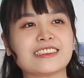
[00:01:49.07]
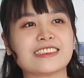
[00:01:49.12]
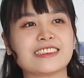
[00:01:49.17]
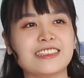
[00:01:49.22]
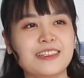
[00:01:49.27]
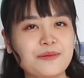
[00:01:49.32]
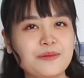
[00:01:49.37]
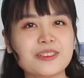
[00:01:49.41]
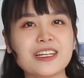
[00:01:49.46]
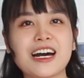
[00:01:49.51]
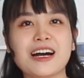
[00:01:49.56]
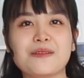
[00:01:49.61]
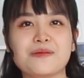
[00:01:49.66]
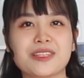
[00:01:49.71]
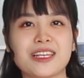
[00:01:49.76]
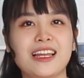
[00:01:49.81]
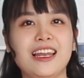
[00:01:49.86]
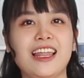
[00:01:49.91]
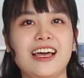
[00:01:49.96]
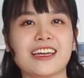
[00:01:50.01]
sometimes
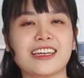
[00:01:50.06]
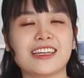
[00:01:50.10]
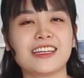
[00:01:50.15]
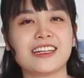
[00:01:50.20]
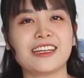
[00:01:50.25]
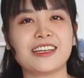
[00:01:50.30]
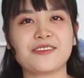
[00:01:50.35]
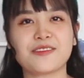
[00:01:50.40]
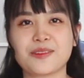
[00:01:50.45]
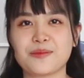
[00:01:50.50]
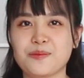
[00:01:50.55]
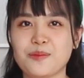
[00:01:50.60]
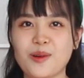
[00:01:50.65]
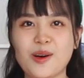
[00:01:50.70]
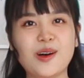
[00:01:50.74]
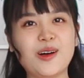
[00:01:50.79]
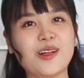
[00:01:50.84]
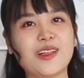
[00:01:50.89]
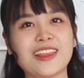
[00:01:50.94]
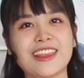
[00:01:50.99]
I like it even
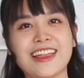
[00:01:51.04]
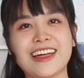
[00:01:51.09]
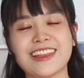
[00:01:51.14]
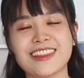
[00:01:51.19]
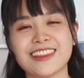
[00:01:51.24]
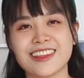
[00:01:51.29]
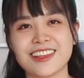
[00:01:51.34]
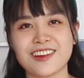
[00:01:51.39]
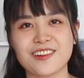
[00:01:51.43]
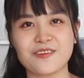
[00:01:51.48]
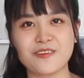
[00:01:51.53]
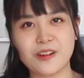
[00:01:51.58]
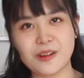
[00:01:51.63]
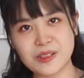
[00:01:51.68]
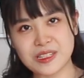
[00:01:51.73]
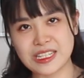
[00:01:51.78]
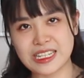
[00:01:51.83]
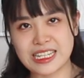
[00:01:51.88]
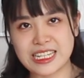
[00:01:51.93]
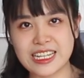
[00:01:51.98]
more than the
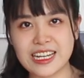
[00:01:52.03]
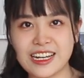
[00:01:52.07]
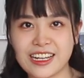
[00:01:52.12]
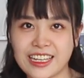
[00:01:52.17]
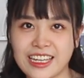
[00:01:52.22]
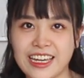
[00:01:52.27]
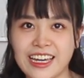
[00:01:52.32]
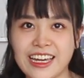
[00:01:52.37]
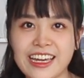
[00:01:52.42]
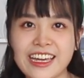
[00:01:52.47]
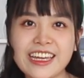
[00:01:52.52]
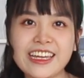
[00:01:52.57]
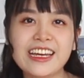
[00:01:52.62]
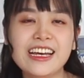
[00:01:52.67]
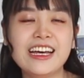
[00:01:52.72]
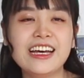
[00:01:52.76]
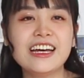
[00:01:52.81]
roasted turkey.